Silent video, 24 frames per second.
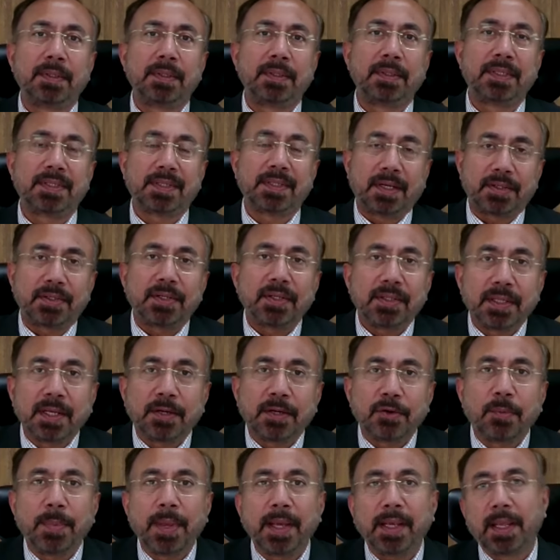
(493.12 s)
discussion that
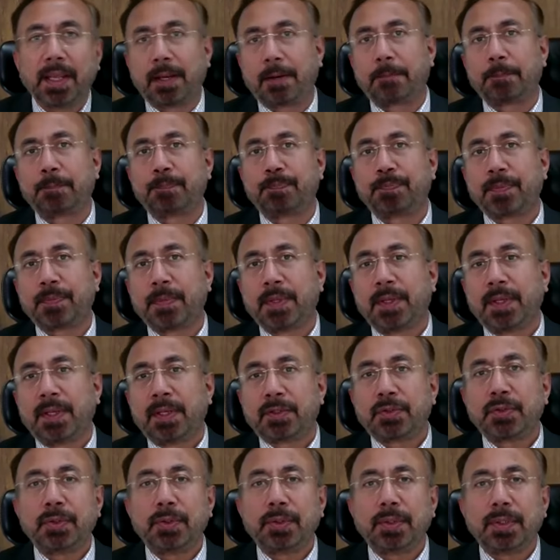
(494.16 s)
you're making.
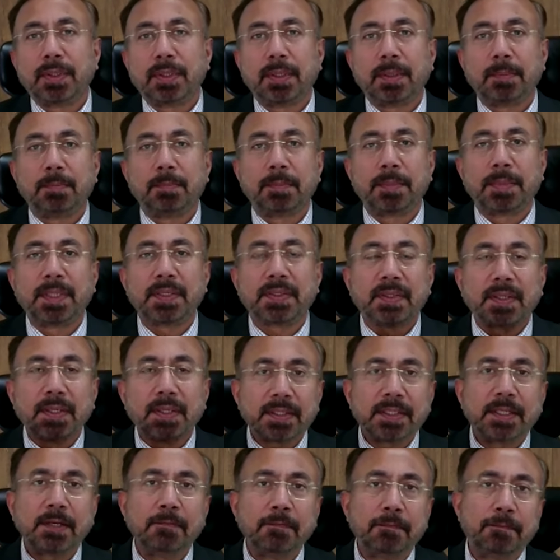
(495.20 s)
So
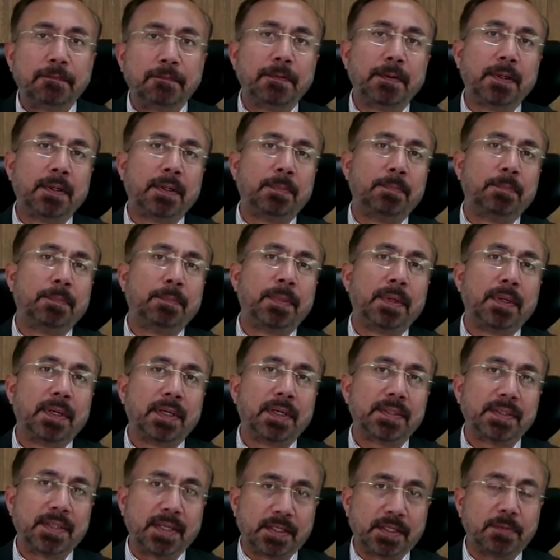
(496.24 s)
discursive uh,
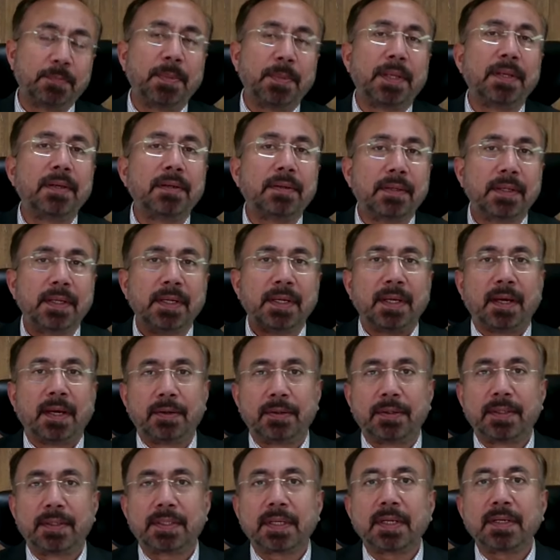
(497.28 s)
assessment
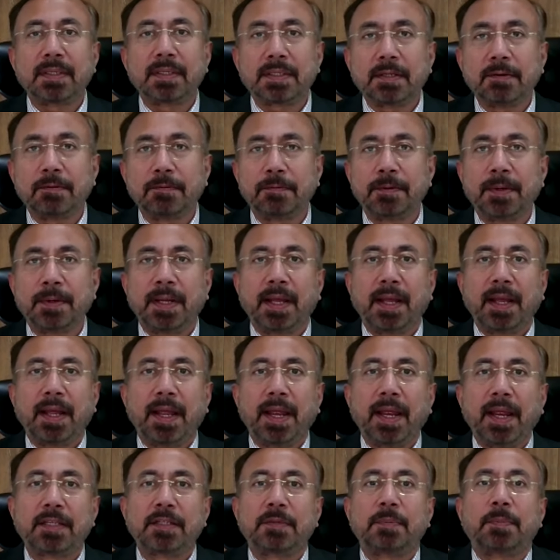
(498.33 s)
or discursive
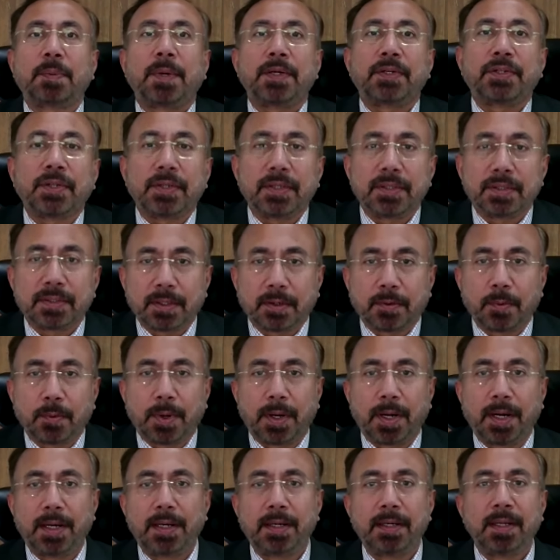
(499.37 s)
expression is
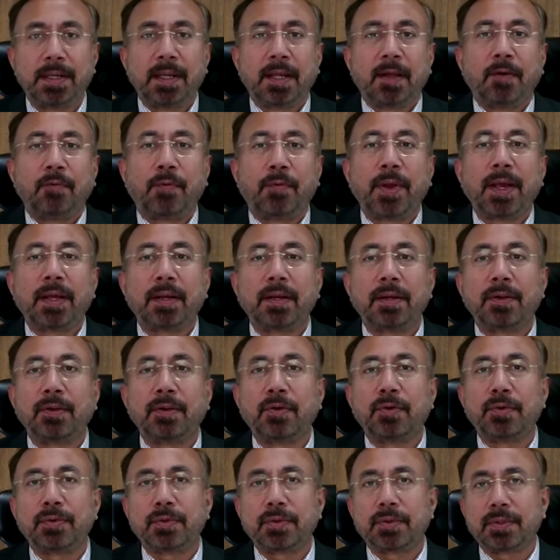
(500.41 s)
required where
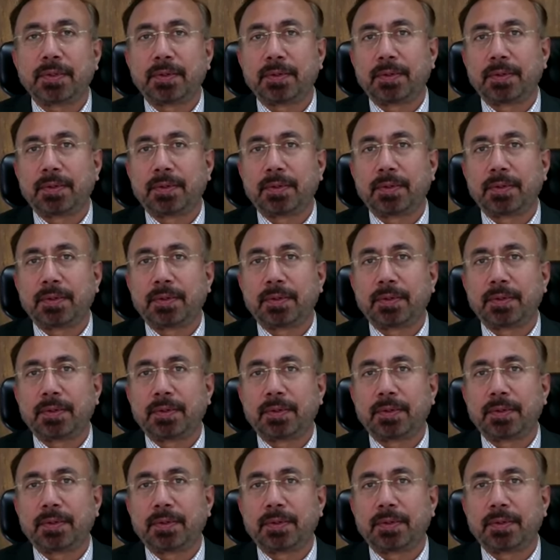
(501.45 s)
you